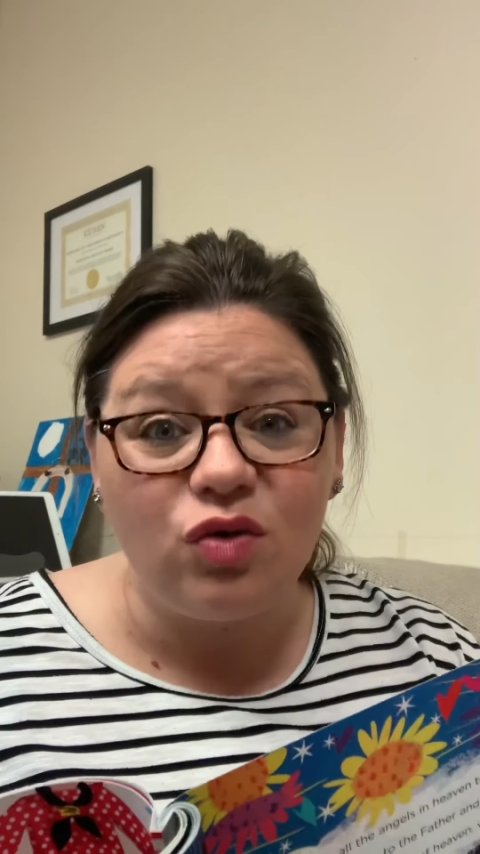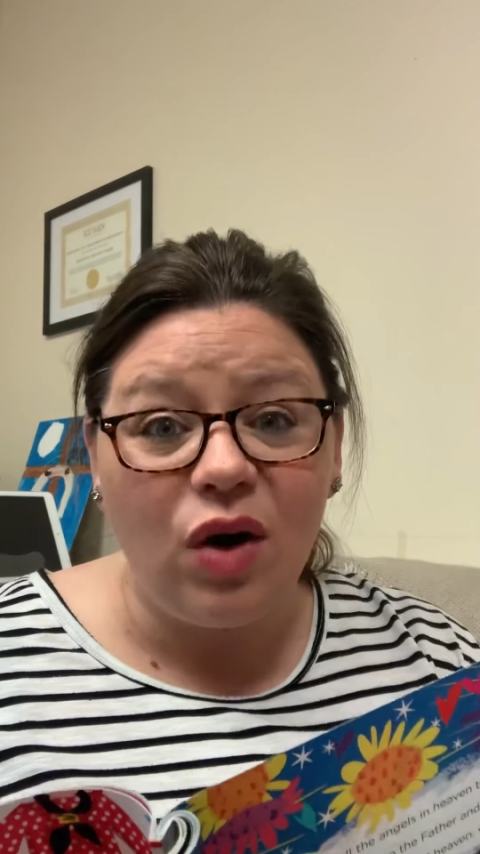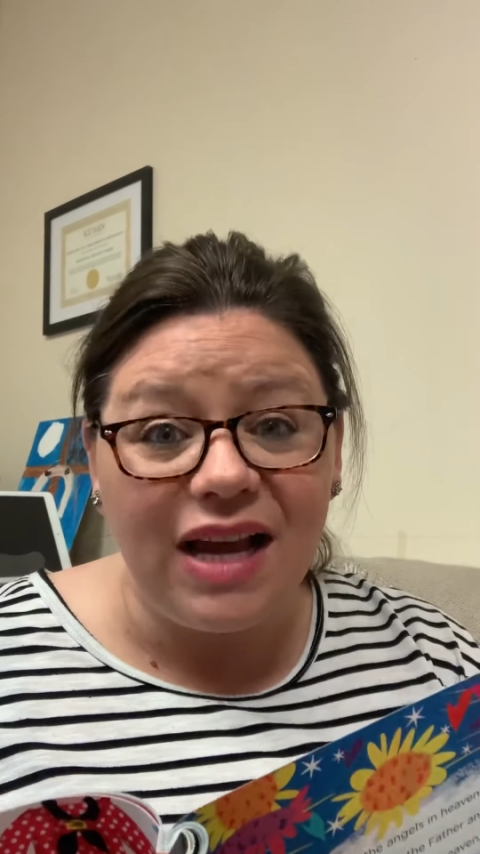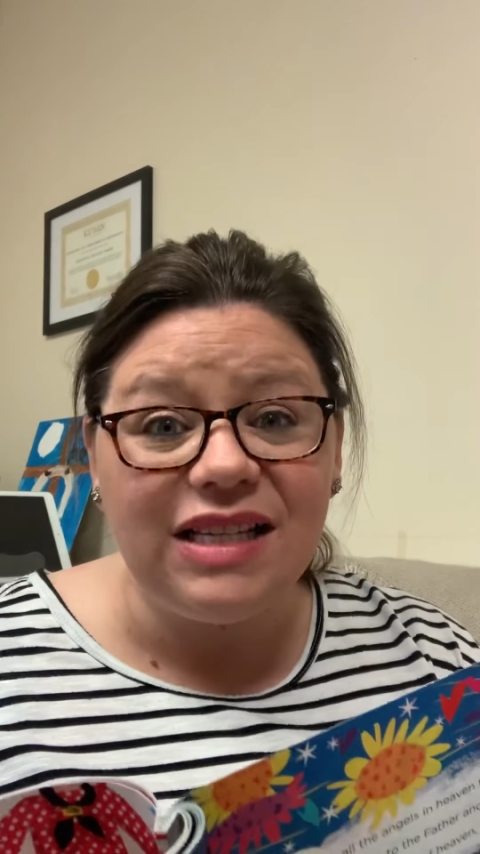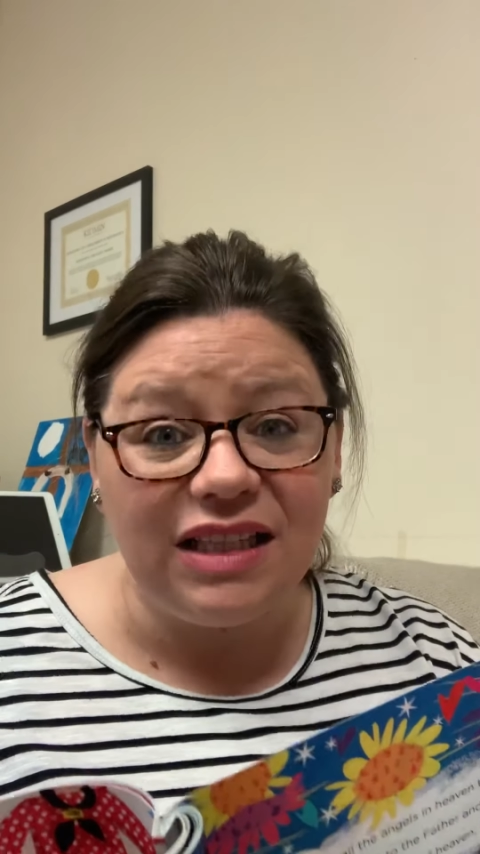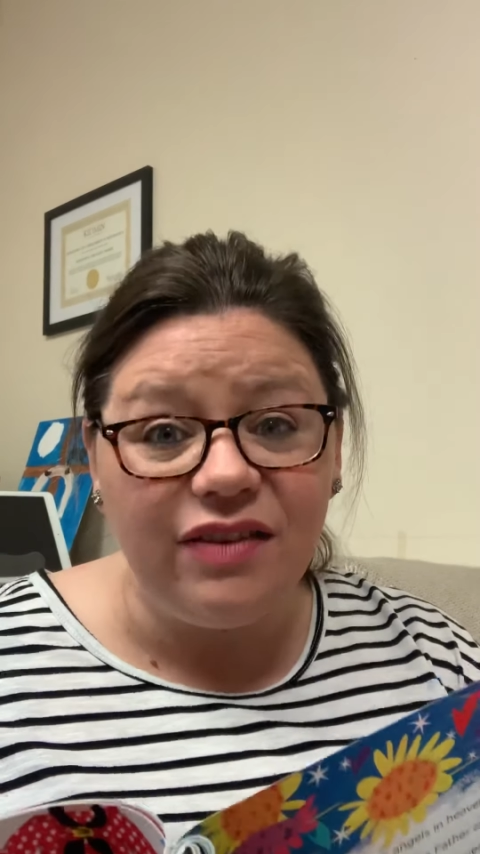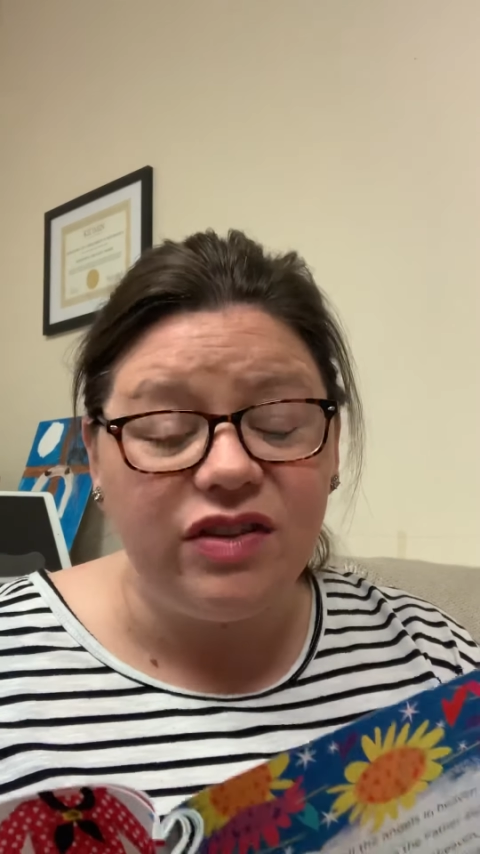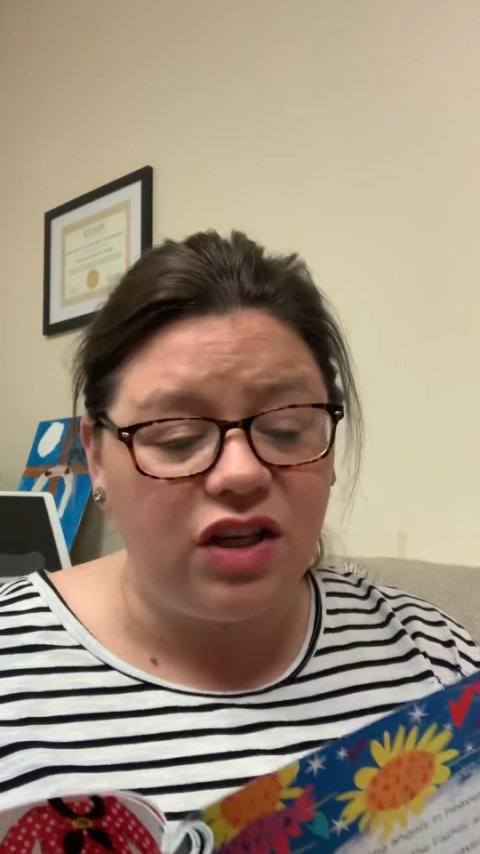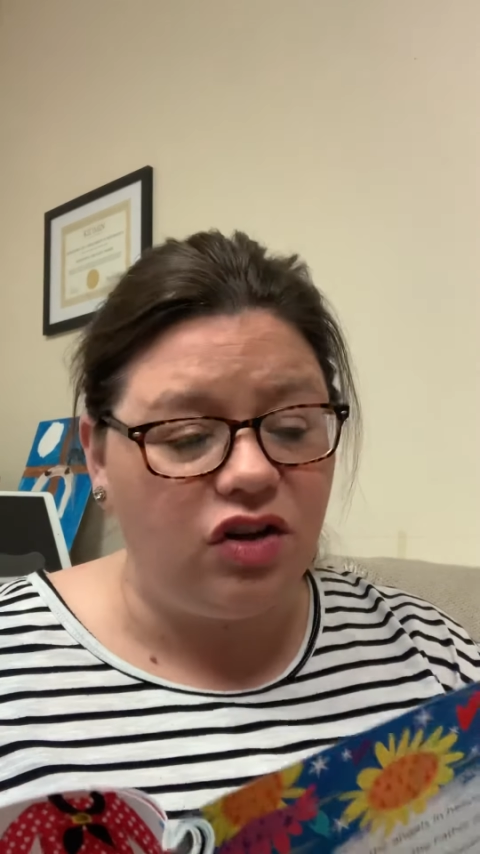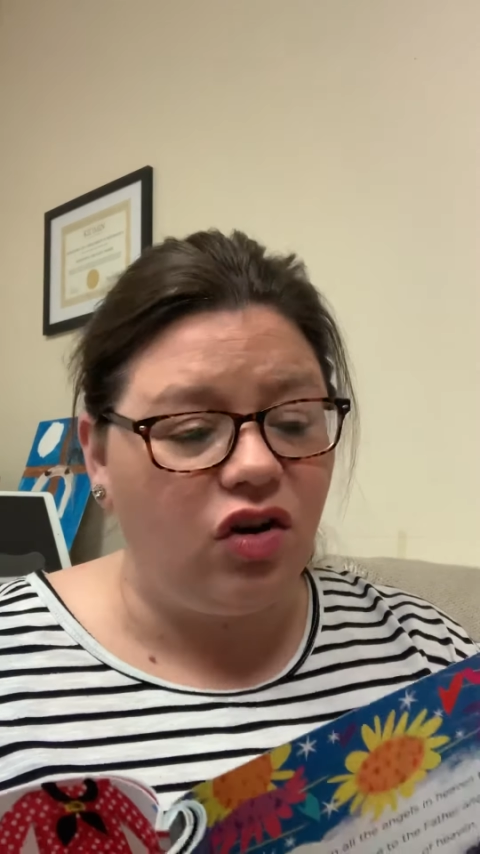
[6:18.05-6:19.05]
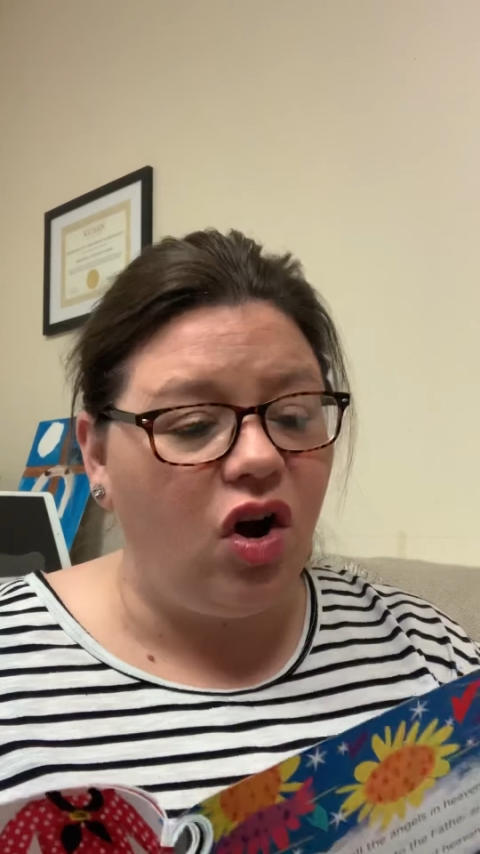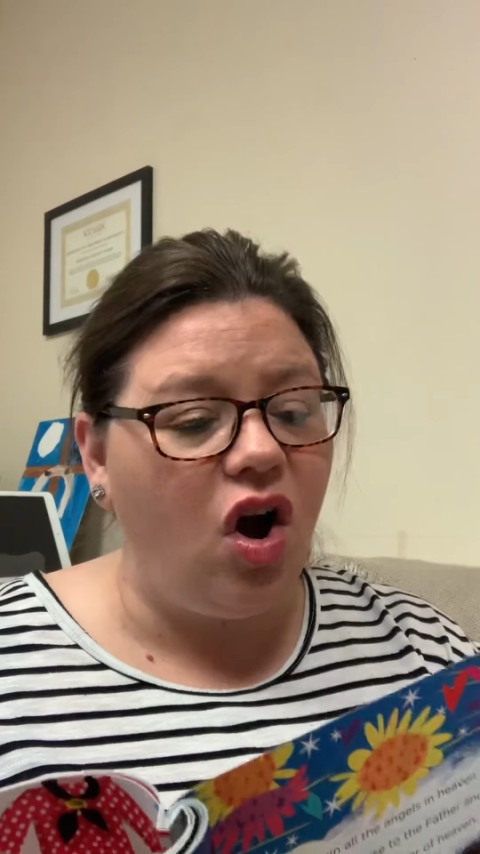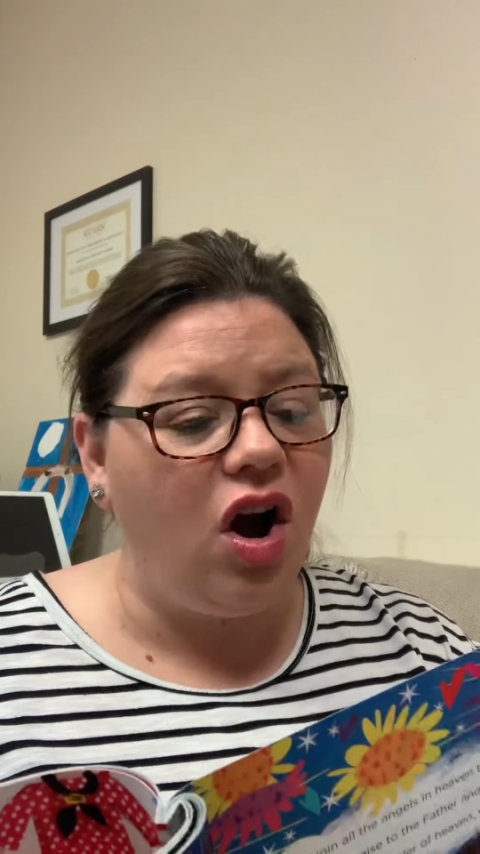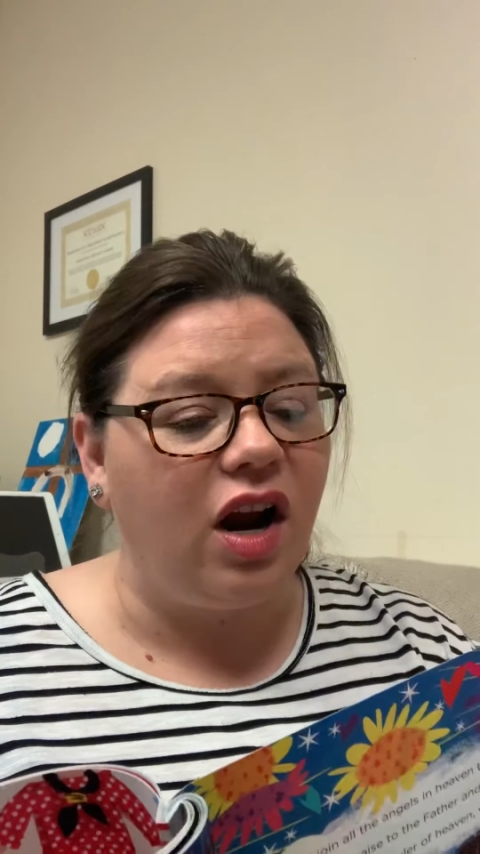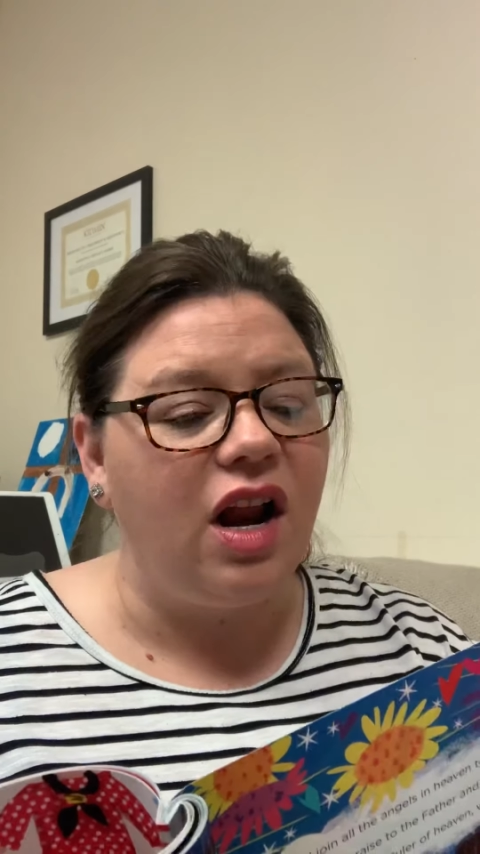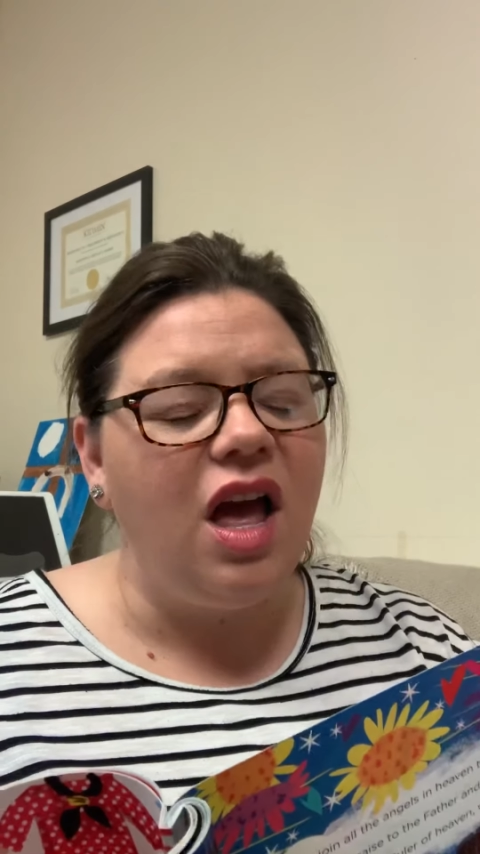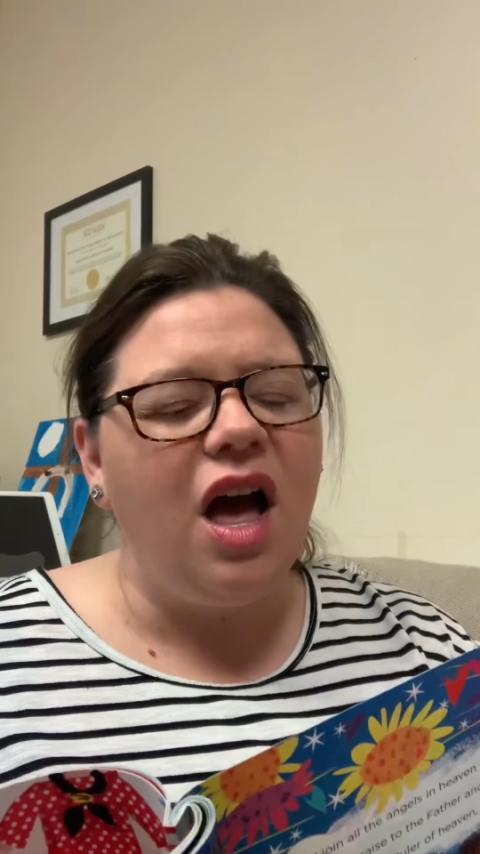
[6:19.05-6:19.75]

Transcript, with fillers: Christ lives in your heart.